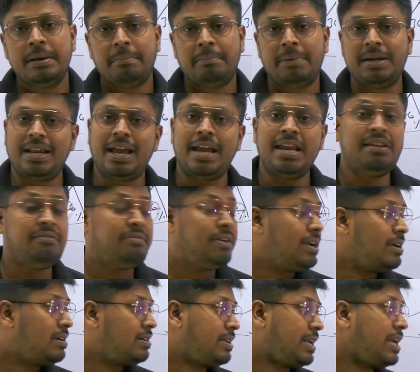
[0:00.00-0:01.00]
But
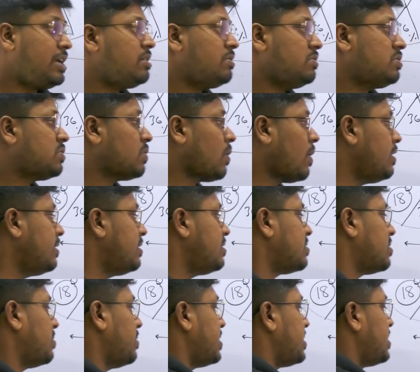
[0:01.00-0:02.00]
anyway, try to solve
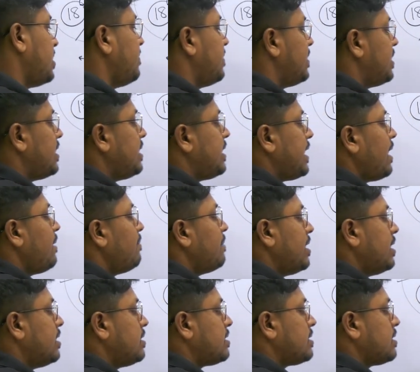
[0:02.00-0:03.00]
this question within 10
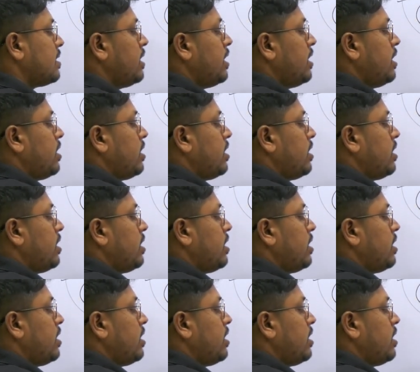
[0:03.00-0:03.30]
minutes.